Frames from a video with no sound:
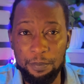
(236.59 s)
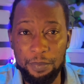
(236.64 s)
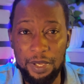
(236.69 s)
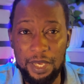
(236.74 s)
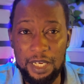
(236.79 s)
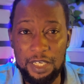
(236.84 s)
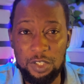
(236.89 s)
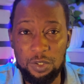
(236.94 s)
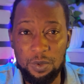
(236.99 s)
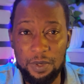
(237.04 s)

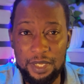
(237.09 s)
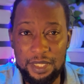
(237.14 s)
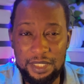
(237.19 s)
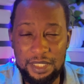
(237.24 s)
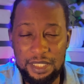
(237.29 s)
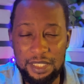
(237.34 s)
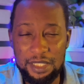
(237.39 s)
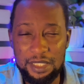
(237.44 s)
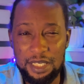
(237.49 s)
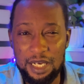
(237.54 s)
pay
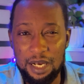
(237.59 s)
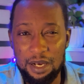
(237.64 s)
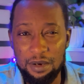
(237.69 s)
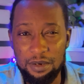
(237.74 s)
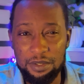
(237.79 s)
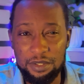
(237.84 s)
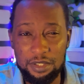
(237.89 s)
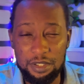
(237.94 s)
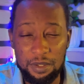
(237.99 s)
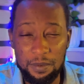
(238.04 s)

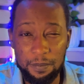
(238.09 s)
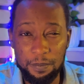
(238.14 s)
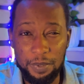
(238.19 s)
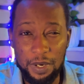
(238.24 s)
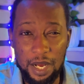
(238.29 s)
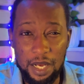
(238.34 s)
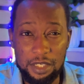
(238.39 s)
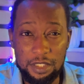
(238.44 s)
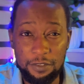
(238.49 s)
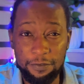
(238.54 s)

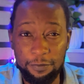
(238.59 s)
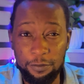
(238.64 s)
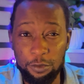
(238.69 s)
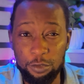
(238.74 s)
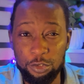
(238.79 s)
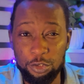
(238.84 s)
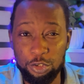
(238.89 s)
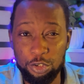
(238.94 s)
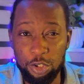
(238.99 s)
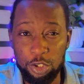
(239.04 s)
£20,000
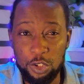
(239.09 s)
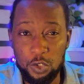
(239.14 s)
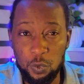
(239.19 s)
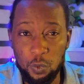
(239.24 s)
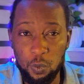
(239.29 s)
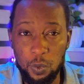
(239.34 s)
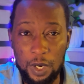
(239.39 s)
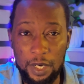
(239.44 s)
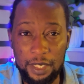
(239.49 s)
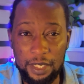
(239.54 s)
for just
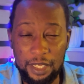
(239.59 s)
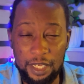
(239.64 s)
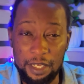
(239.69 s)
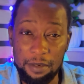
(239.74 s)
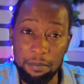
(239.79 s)
one game.